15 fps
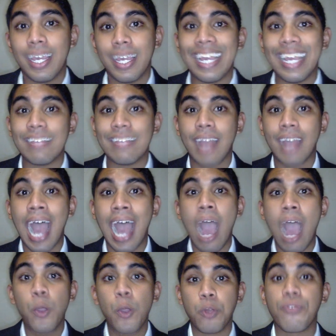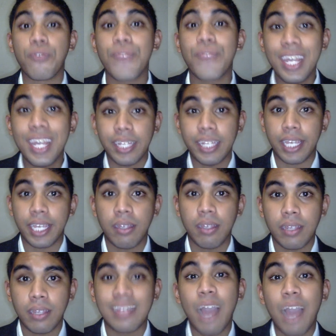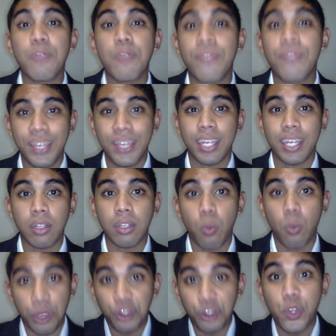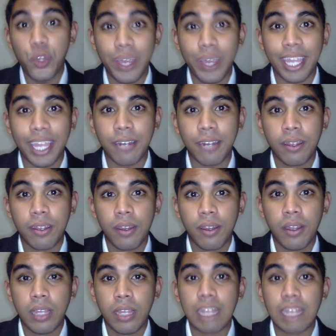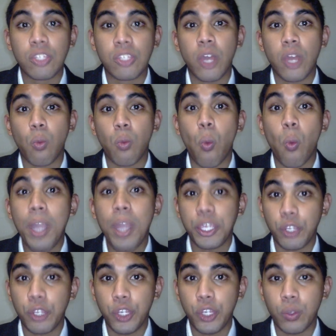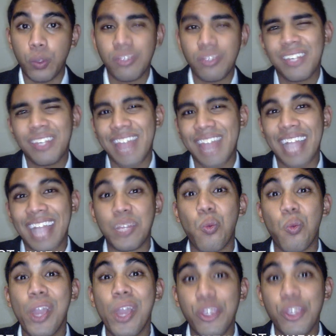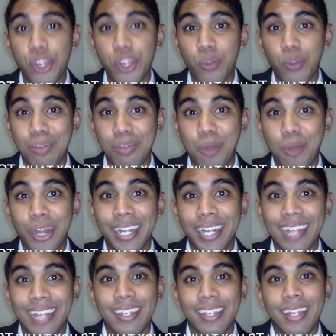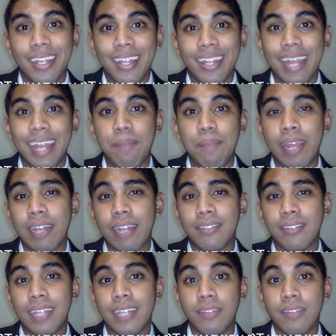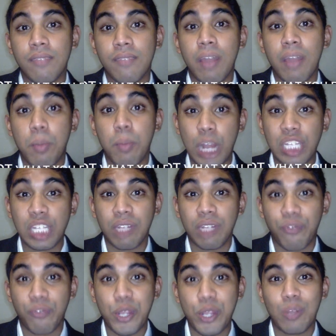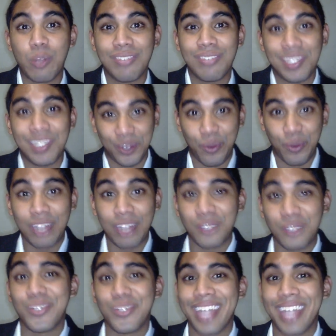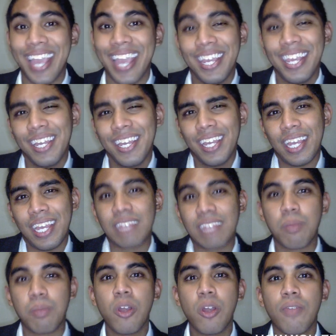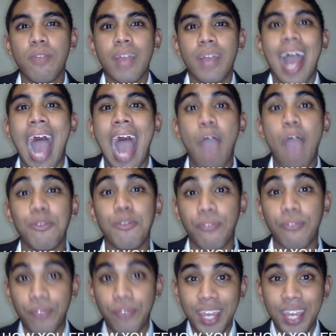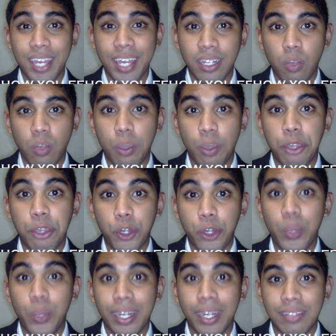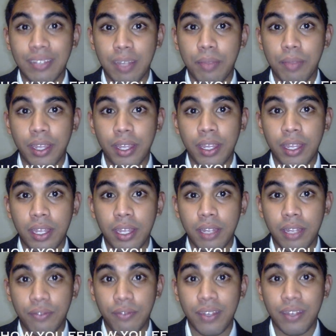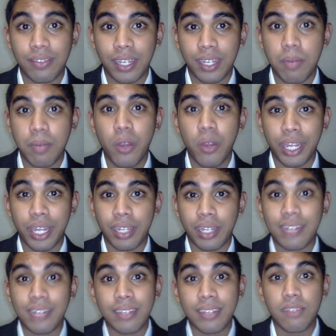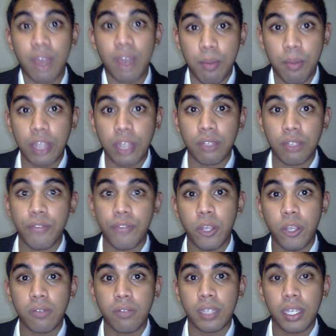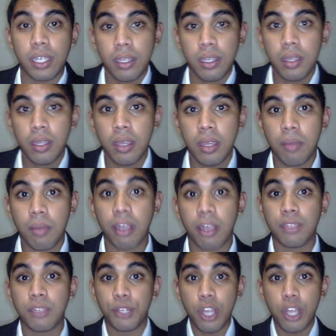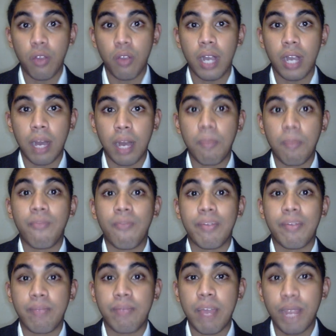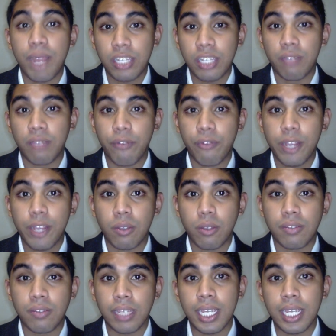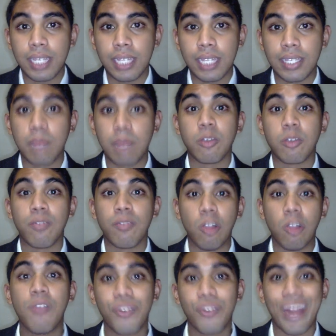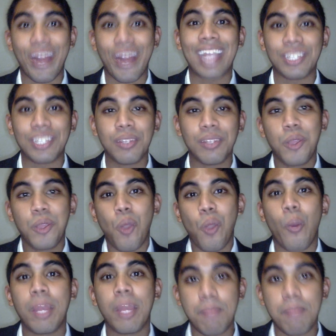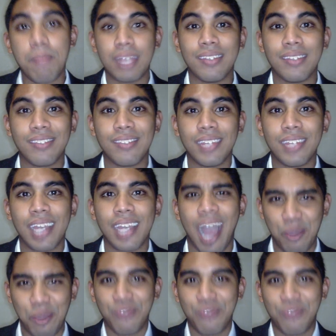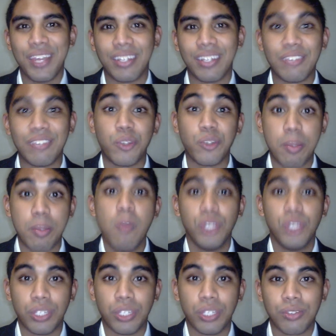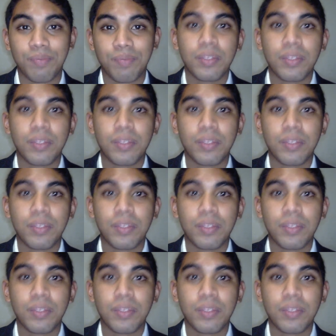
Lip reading: It's how you're feeling, it's how you feel when you're doing it. It's not what you do. It's not exactly what you do in the morning that sets the vibrational frequency for the rest of your day. It's more of how you feel when you're doing that something the first thing in the morning that sets the vibrational frequency. Because if you know vibrational frequency in terms of law of attraction, what it means is how you feel. It's your emotions.